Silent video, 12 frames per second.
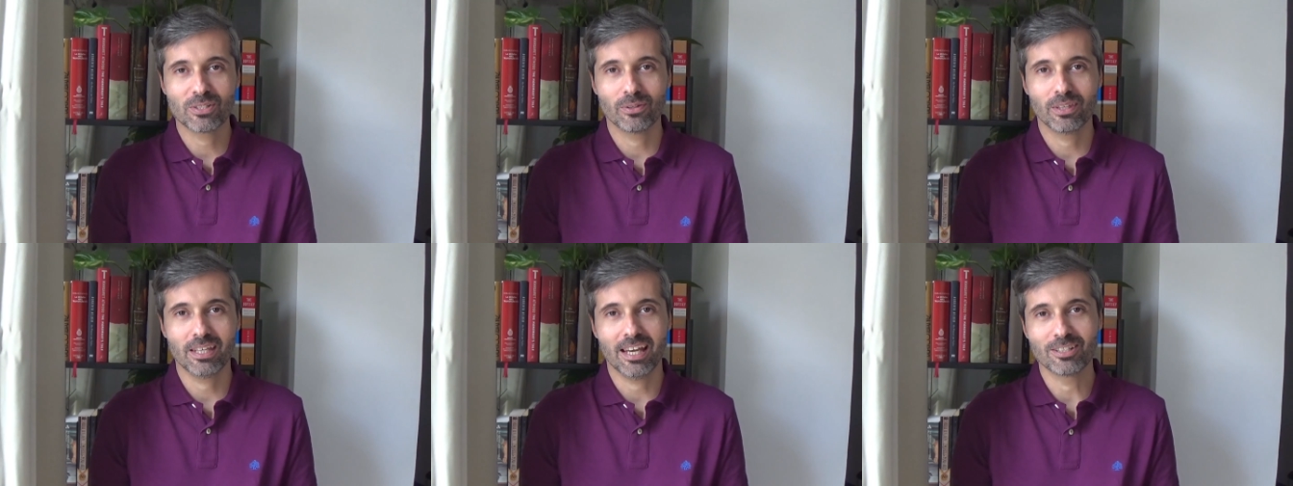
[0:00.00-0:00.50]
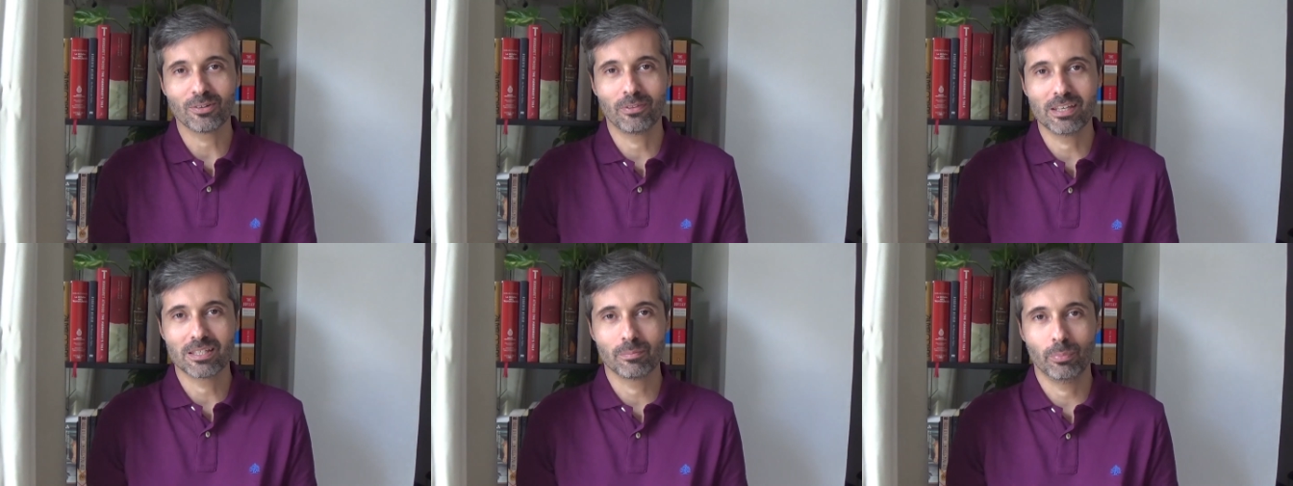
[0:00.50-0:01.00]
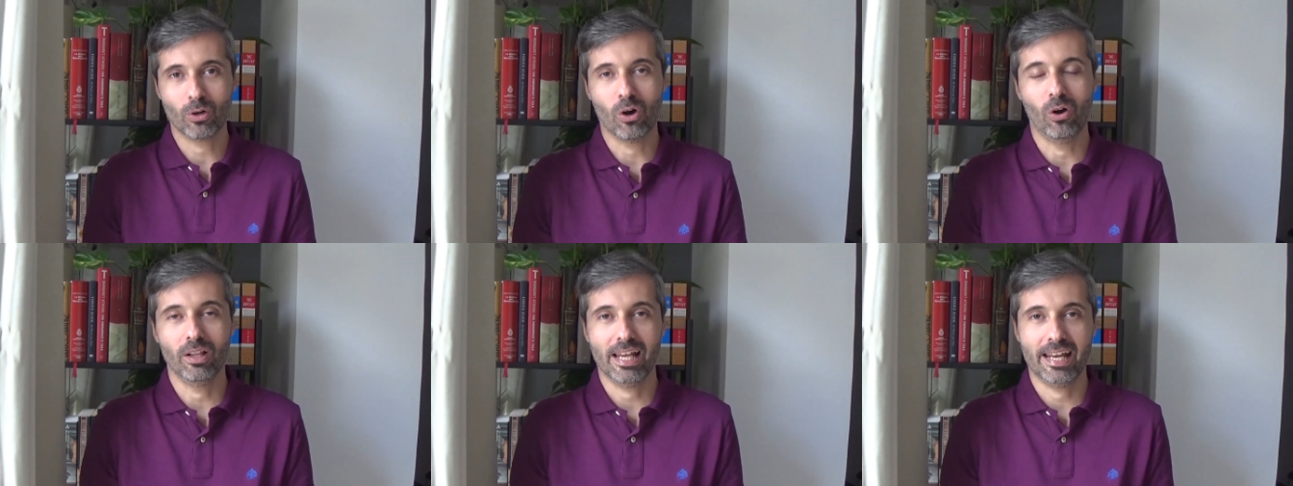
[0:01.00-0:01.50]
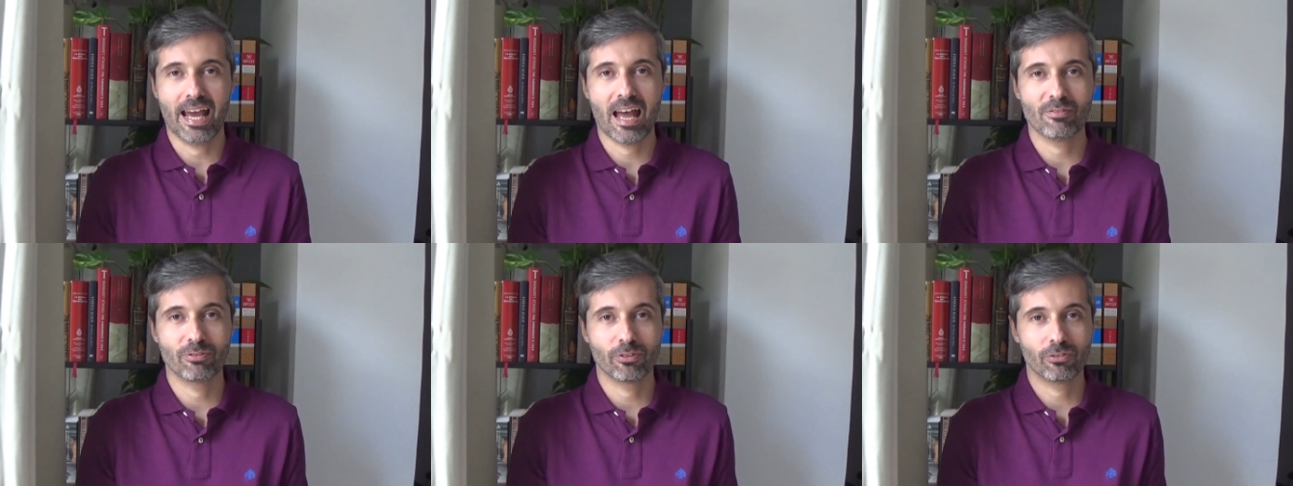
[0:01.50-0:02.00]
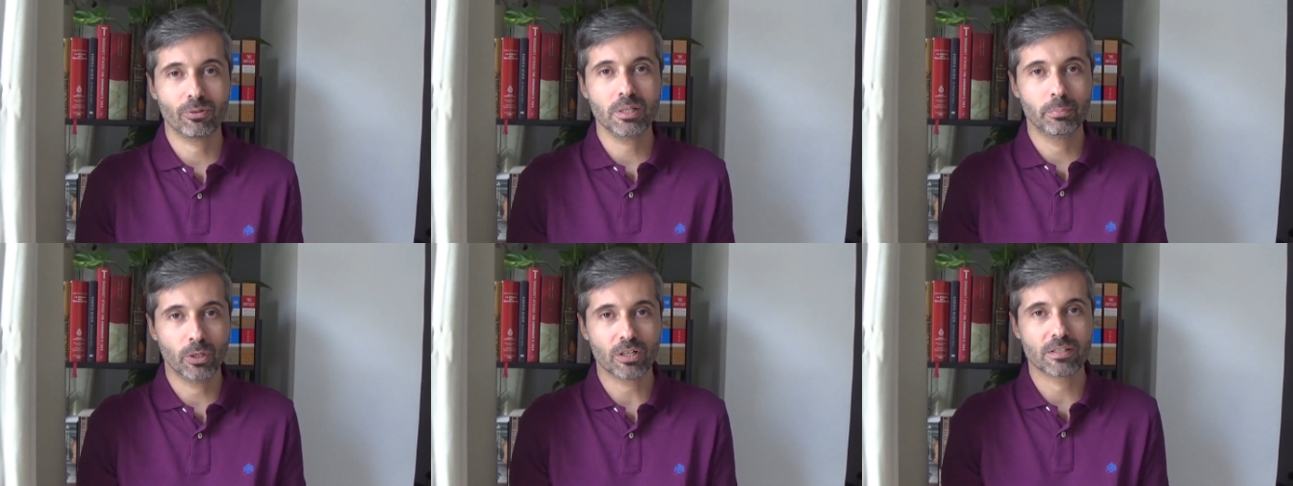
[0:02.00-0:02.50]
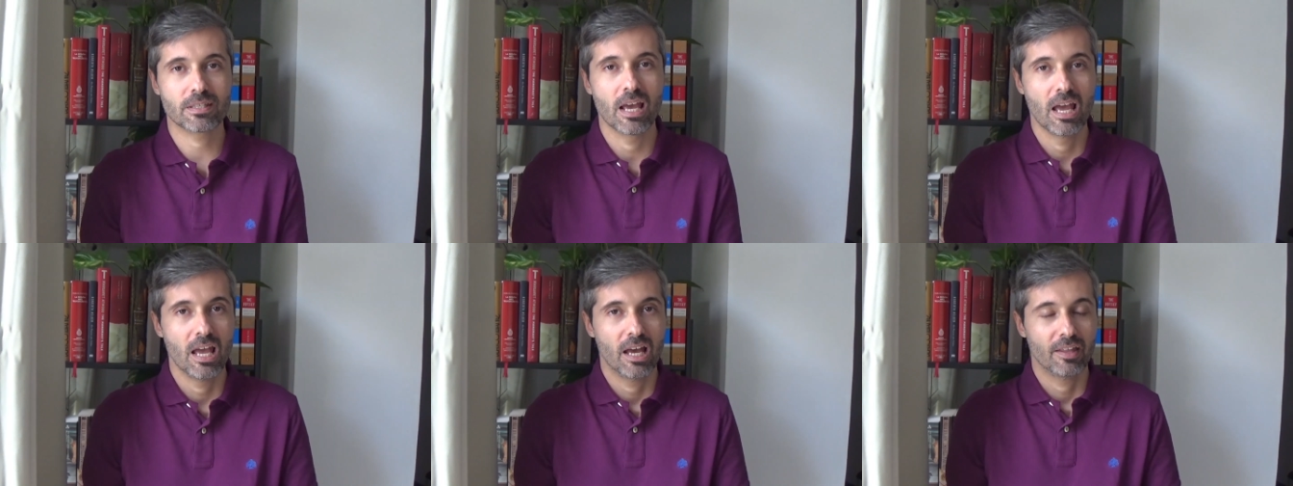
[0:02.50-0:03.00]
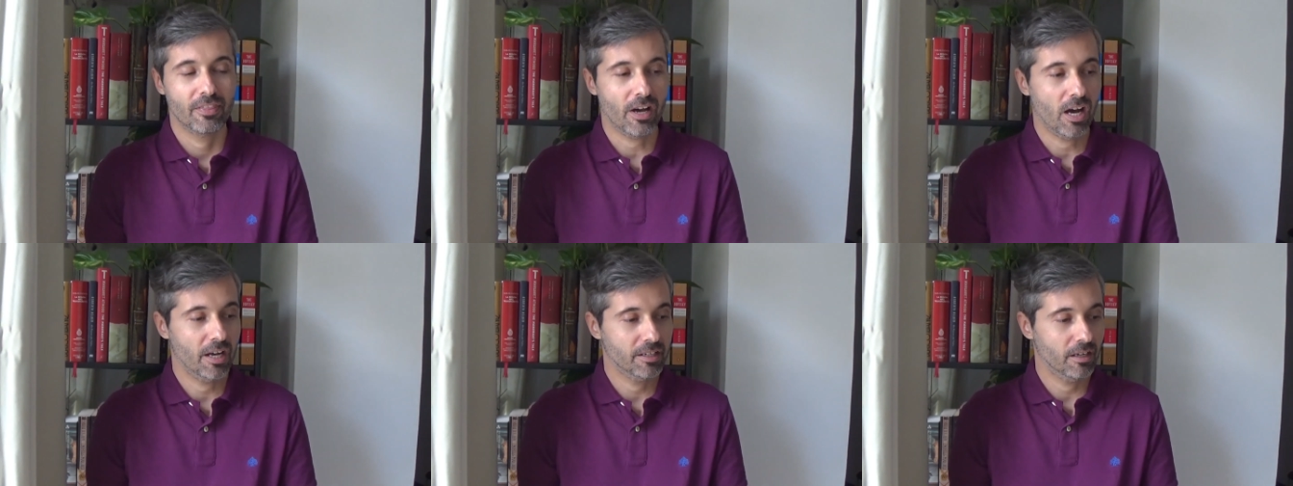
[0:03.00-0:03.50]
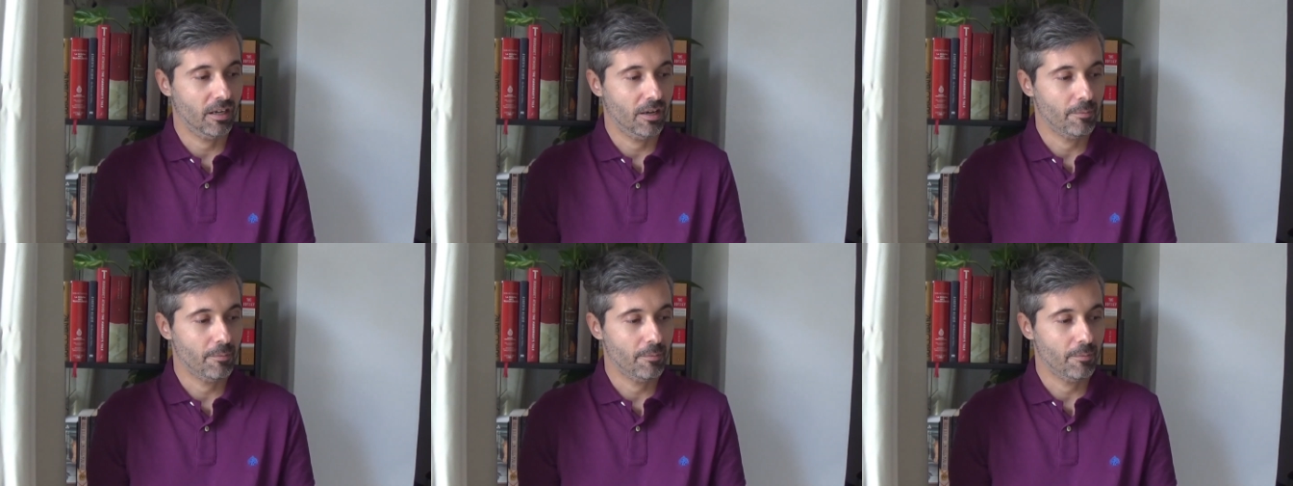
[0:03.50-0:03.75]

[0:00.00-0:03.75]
to the end of this book haul, and I have 3 books that